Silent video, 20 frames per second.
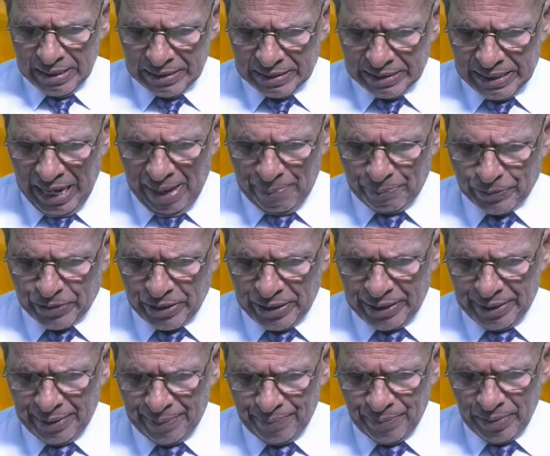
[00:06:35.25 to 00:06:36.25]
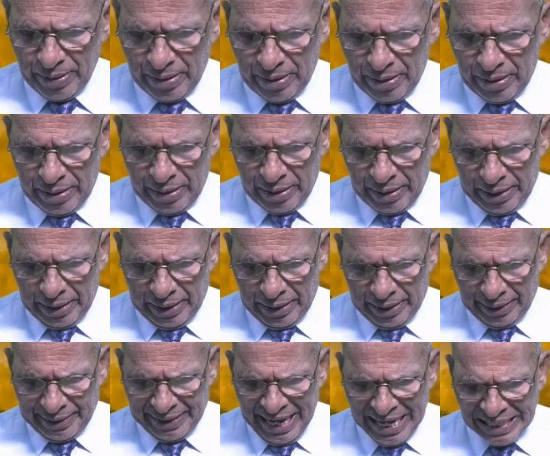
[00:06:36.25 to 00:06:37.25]
chapter
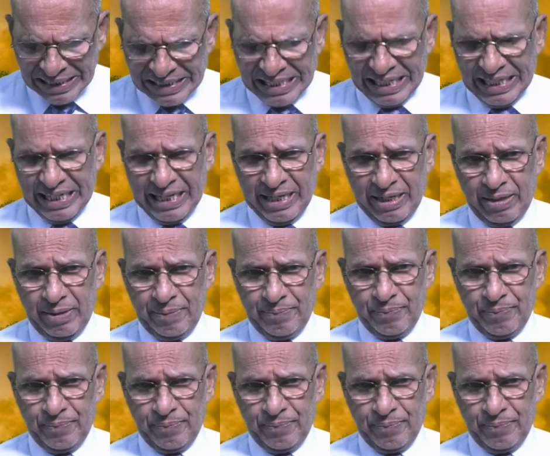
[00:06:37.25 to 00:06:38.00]
19.